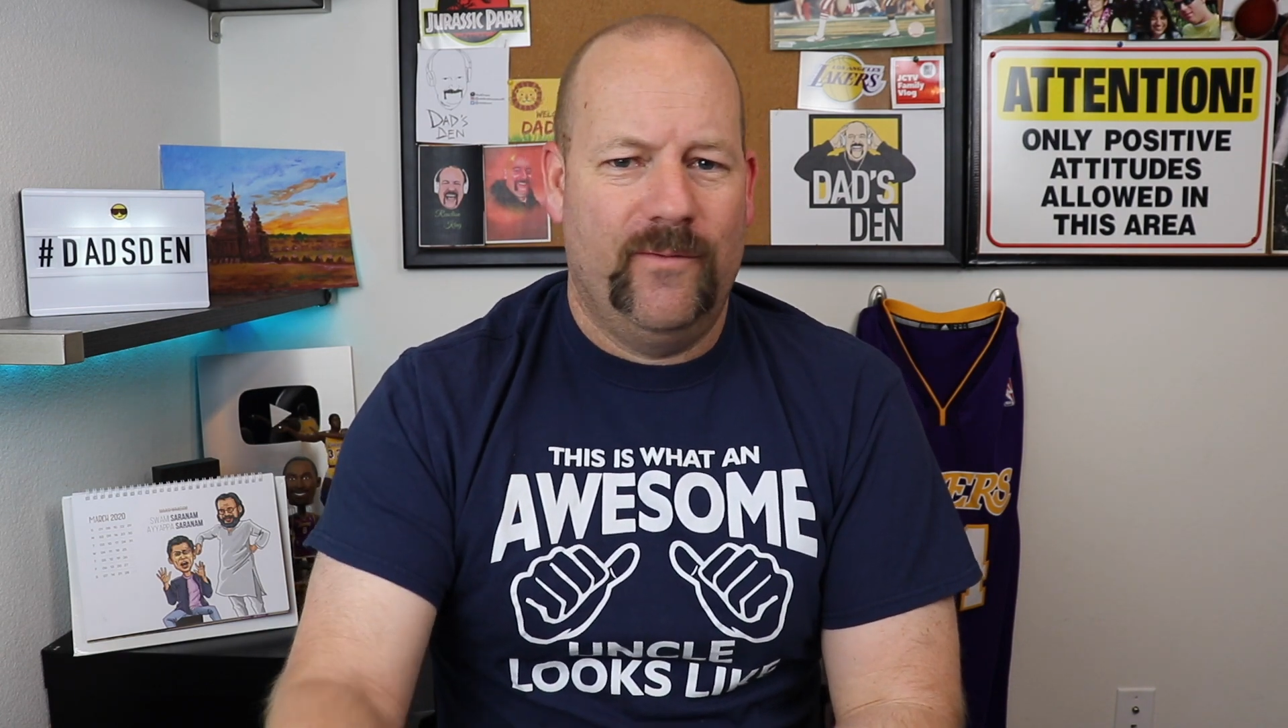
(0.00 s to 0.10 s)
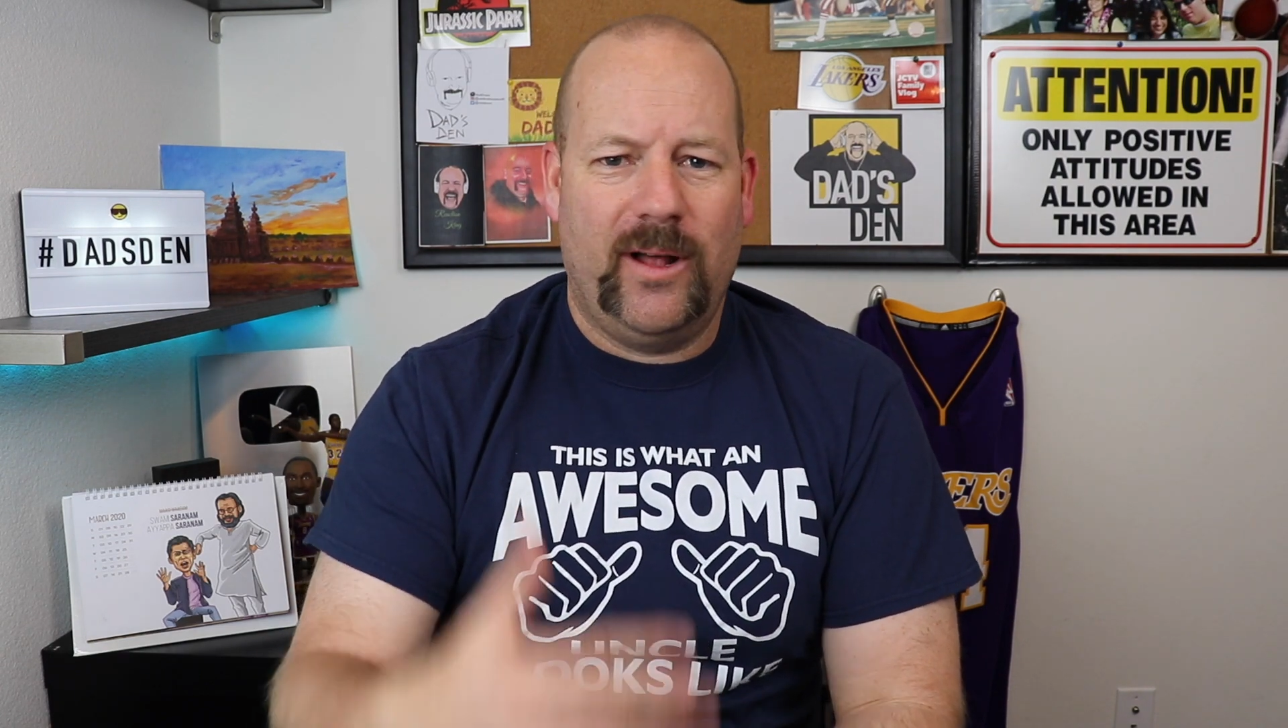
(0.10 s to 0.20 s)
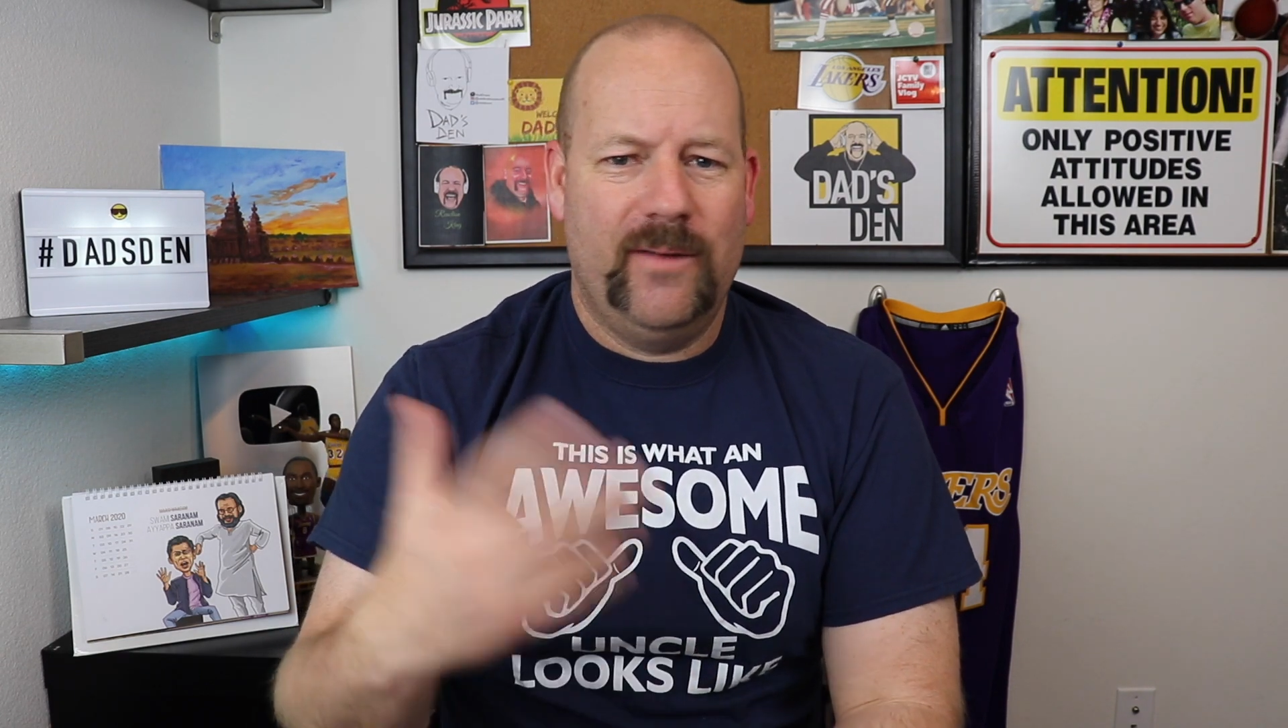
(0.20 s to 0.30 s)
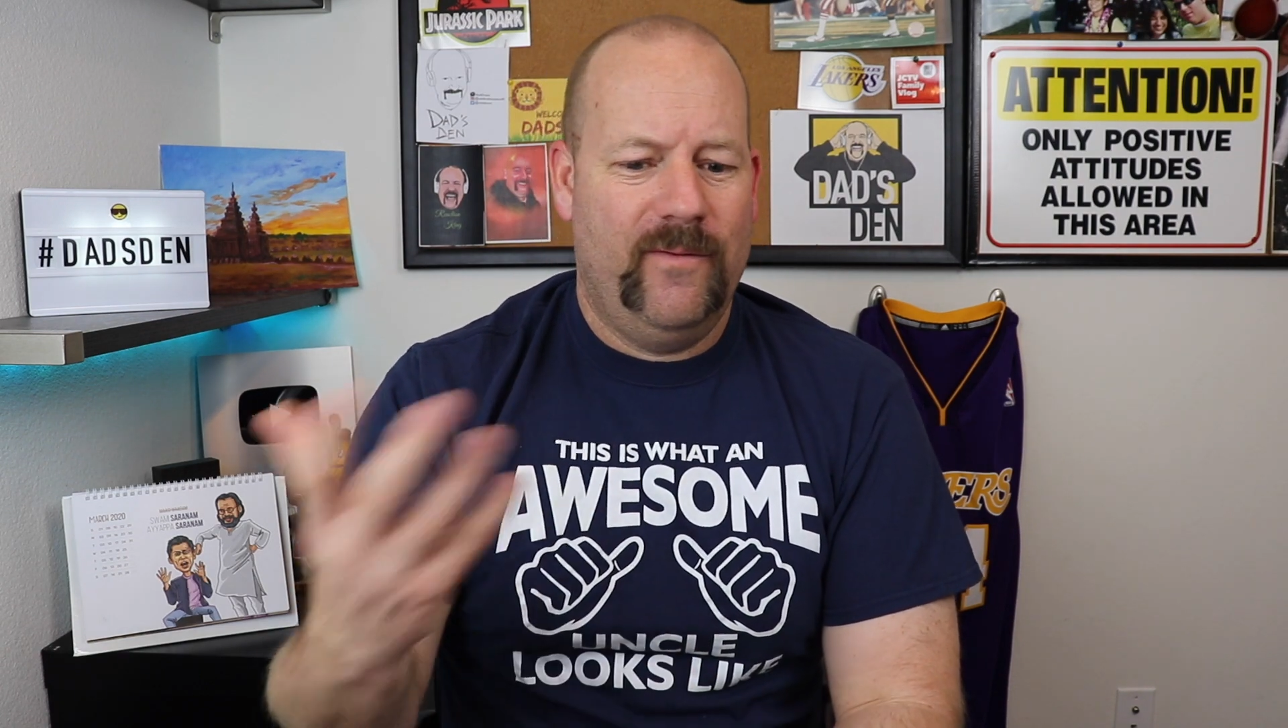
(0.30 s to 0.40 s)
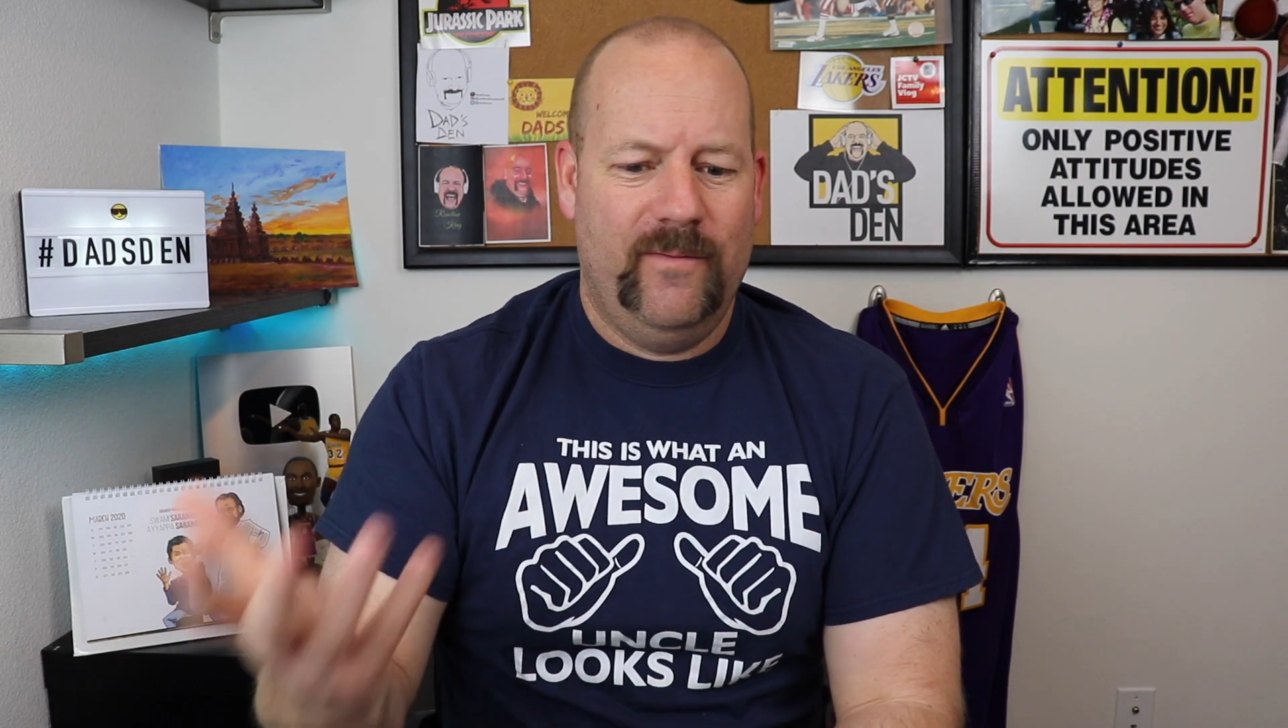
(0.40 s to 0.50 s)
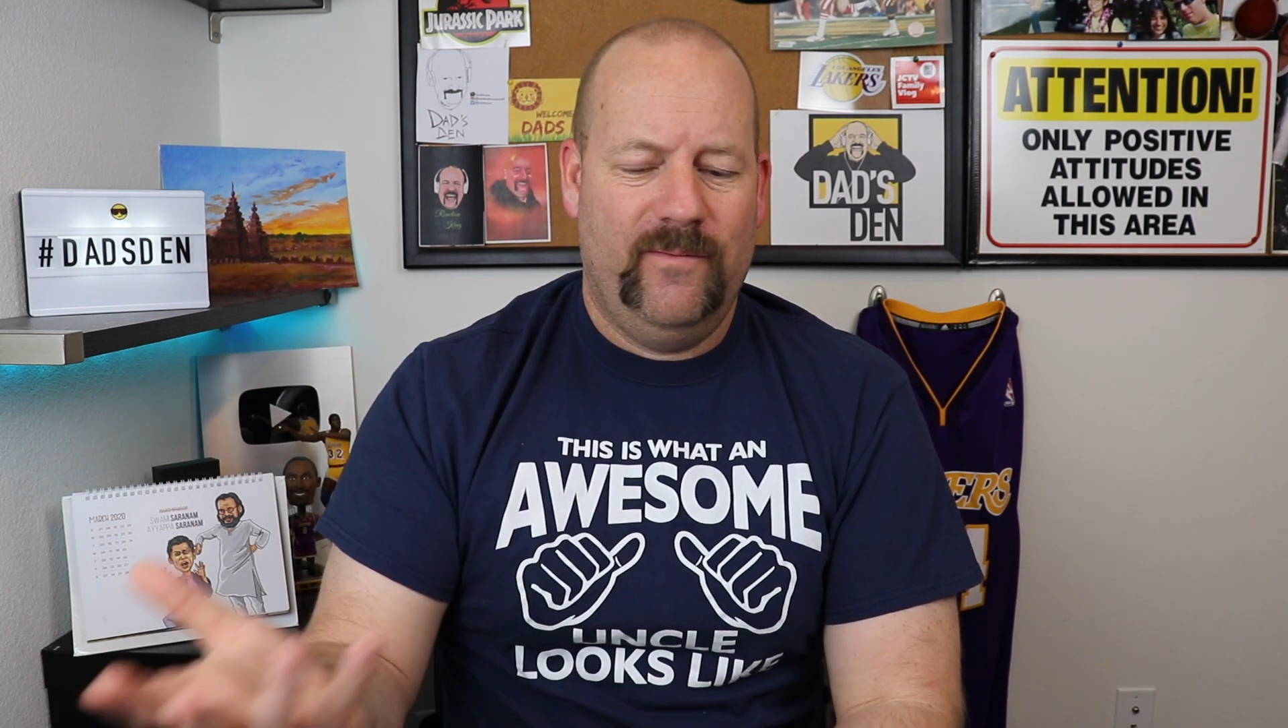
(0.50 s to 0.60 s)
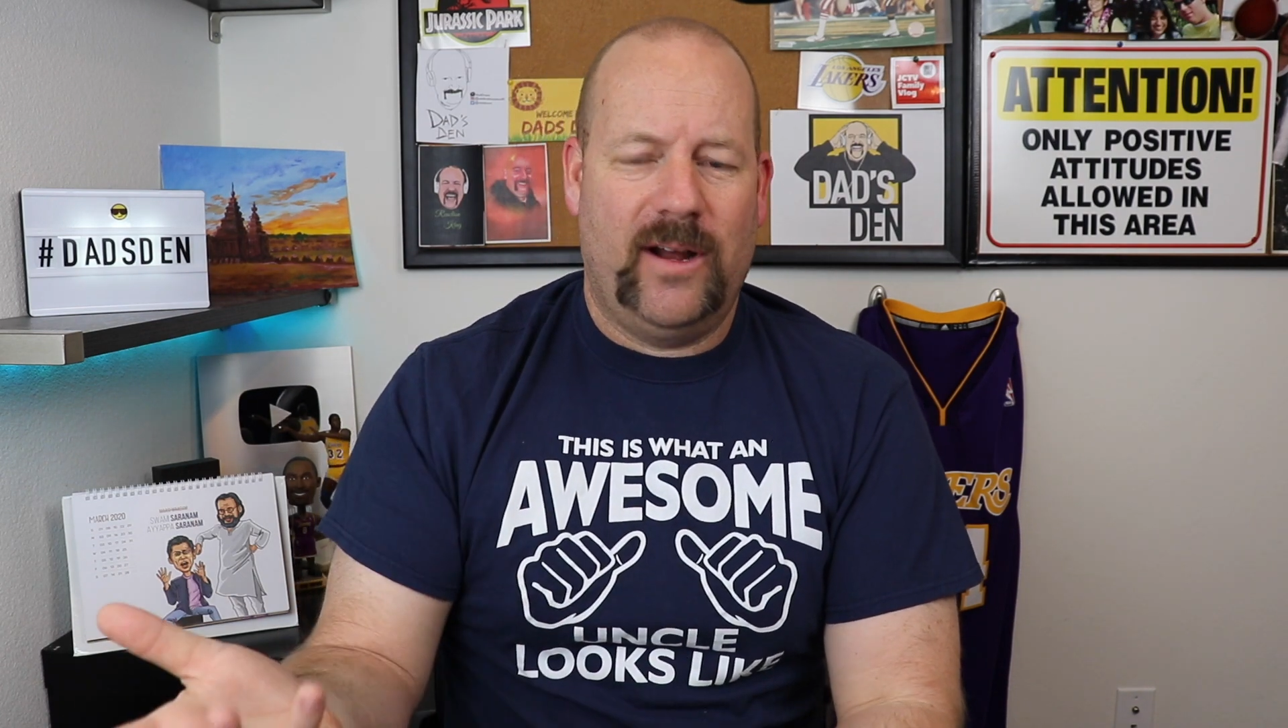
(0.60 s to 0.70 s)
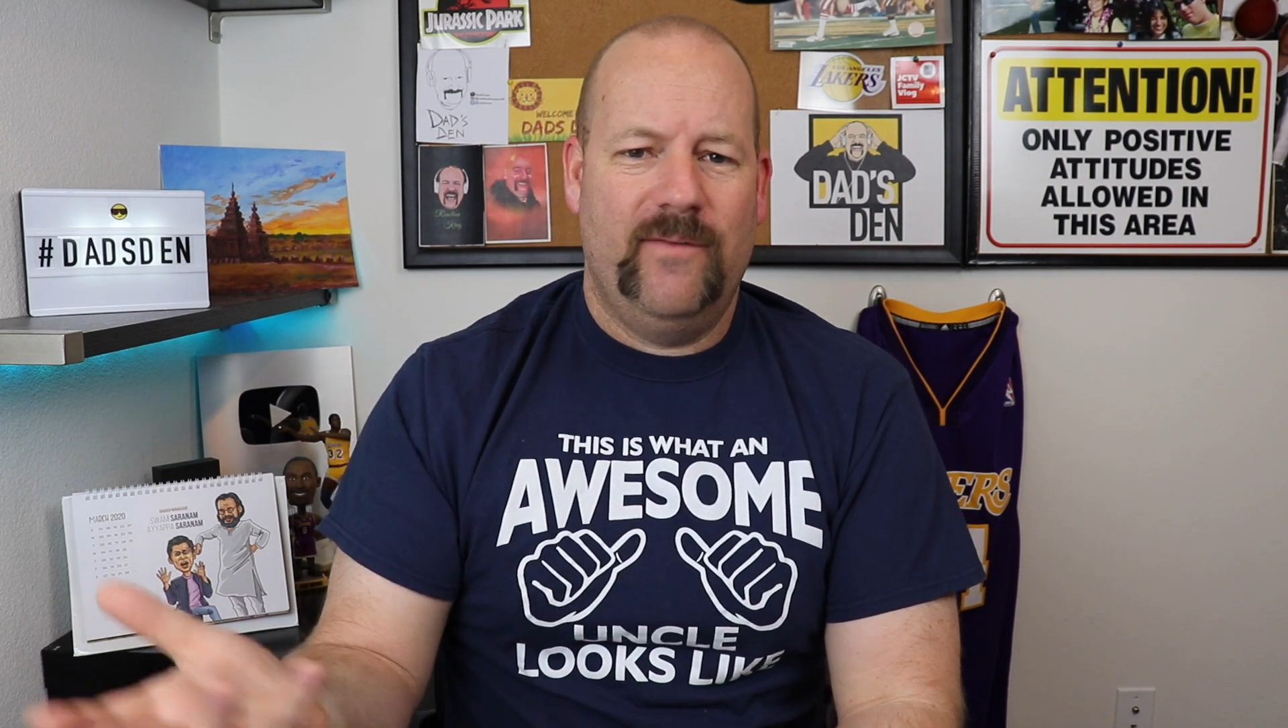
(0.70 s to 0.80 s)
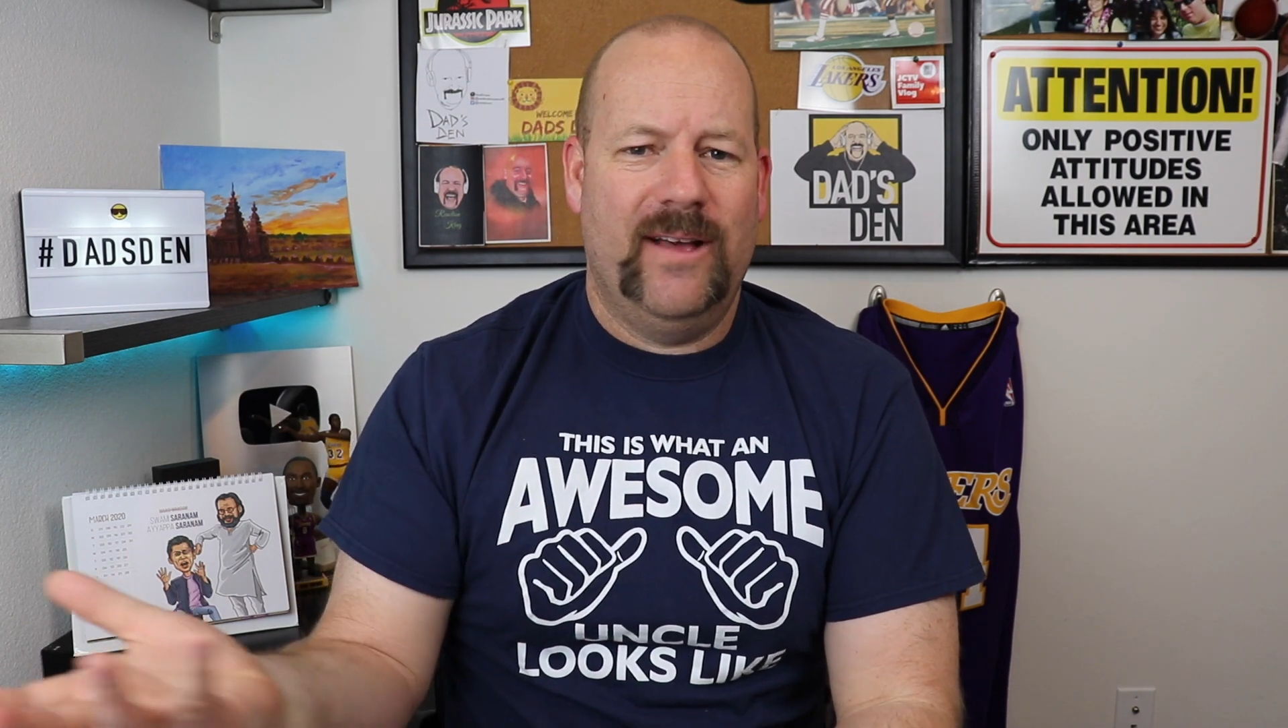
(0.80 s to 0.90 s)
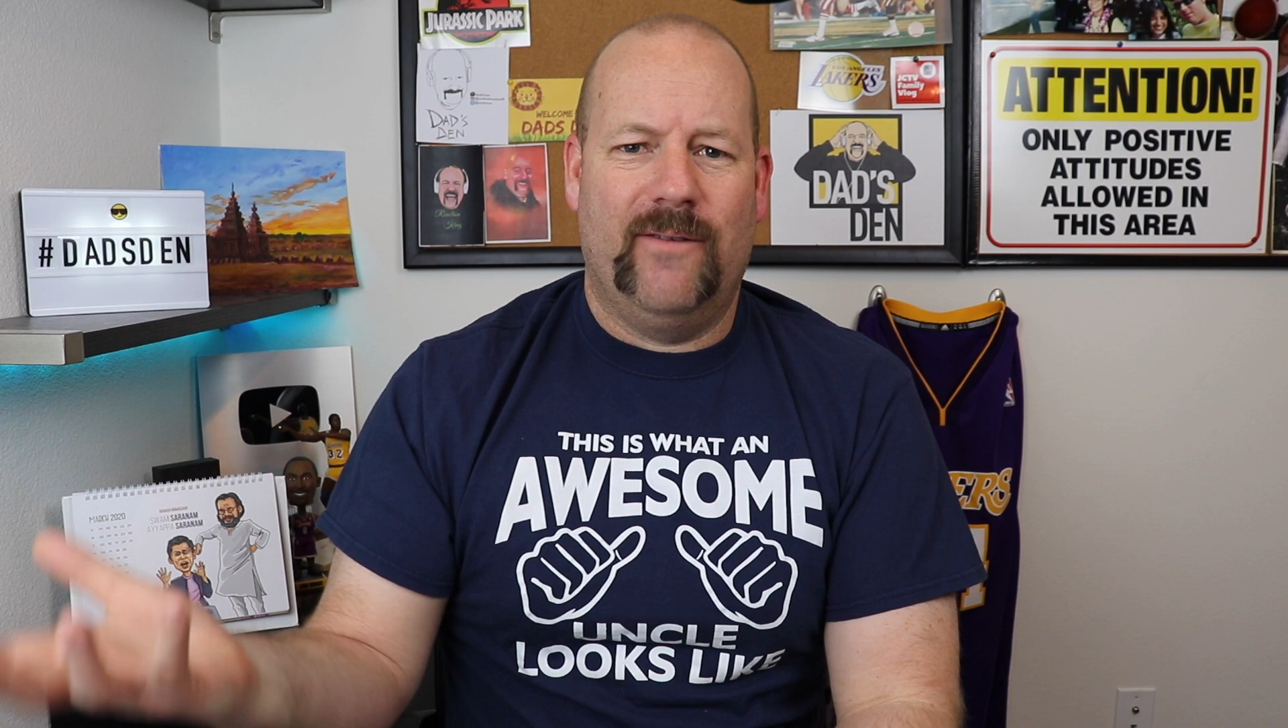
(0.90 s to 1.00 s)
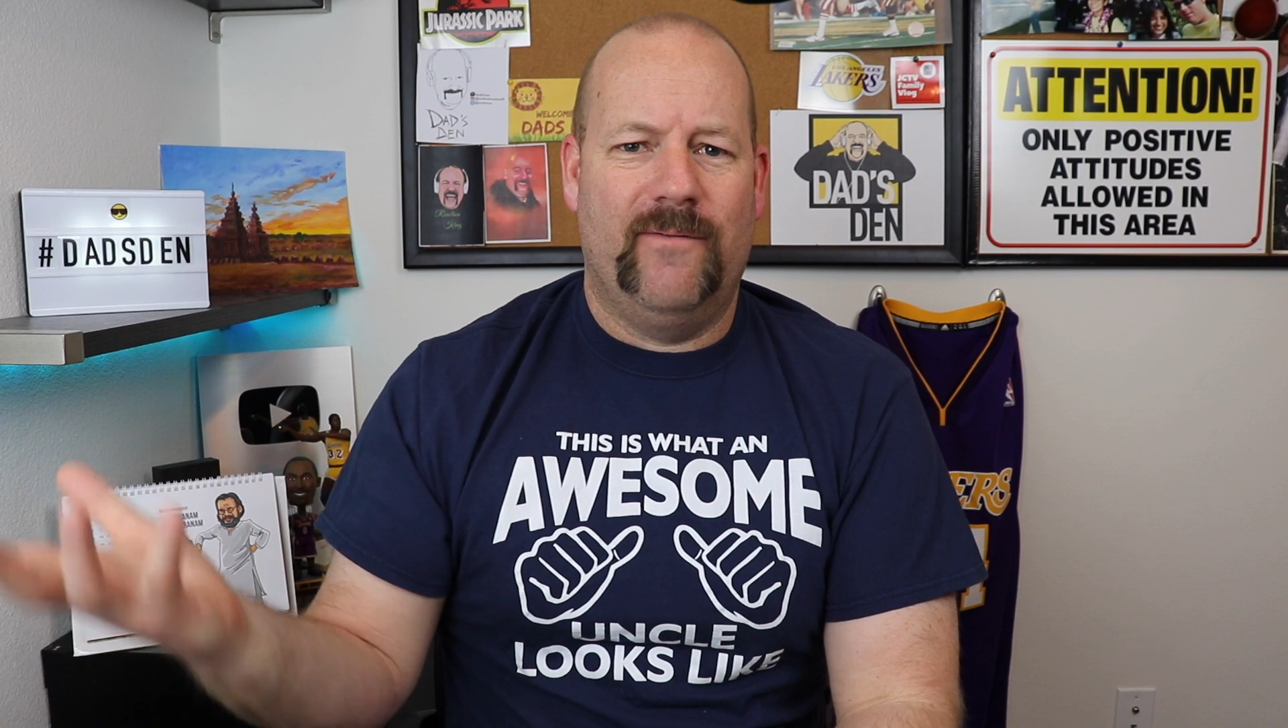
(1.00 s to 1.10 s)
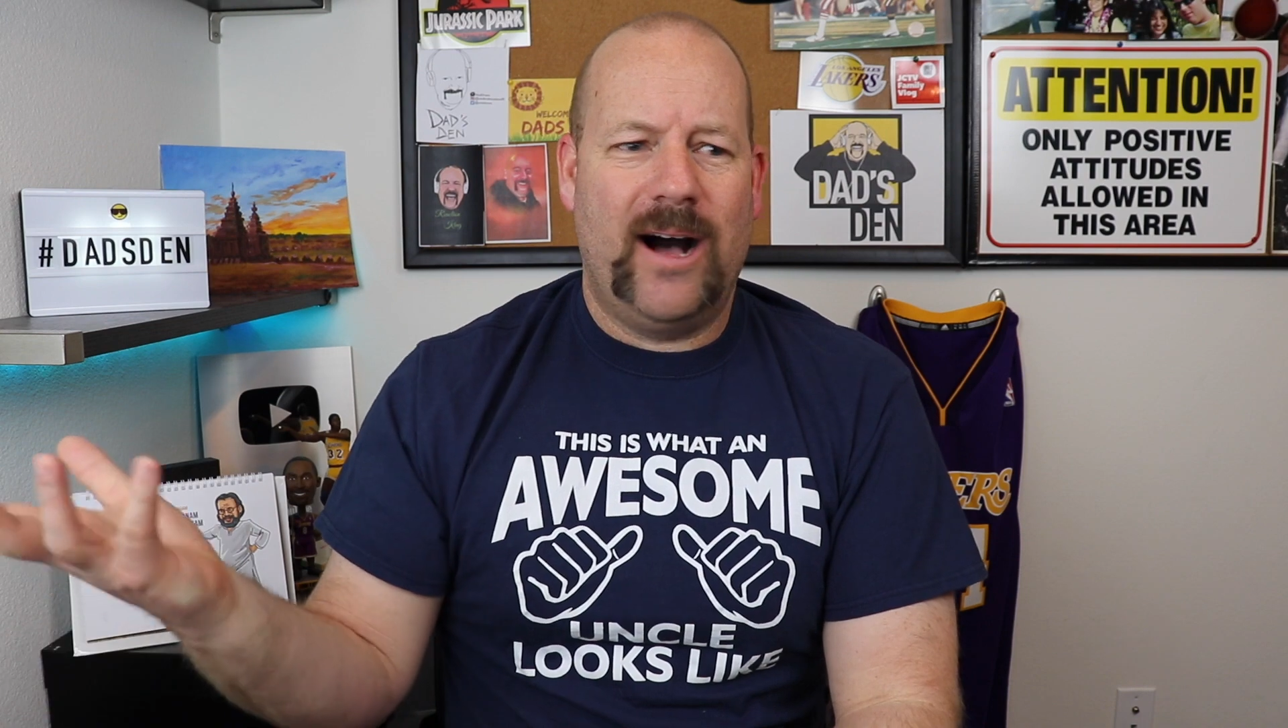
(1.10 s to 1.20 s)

Vadivel